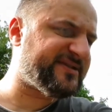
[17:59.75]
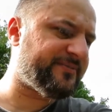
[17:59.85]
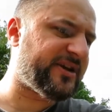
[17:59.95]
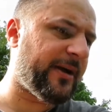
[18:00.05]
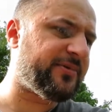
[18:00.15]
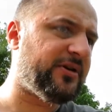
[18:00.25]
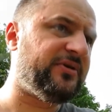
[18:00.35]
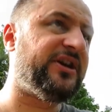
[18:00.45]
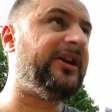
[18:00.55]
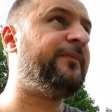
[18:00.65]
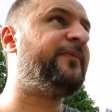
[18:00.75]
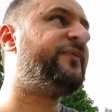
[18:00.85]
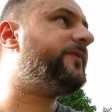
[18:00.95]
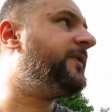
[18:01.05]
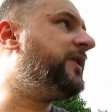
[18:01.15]
some Capcom
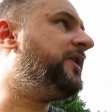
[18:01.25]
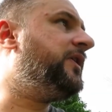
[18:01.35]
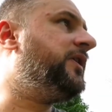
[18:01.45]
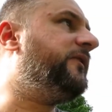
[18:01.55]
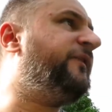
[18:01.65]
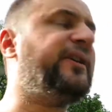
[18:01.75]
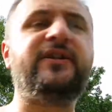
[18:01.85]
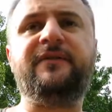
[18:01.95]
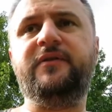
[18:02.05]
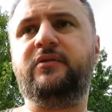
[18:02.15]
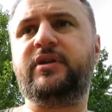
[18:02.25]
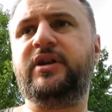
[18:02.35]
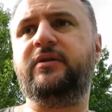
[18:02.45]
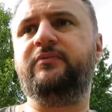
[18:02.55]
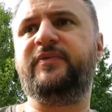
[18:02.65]
games, Fatal Fury,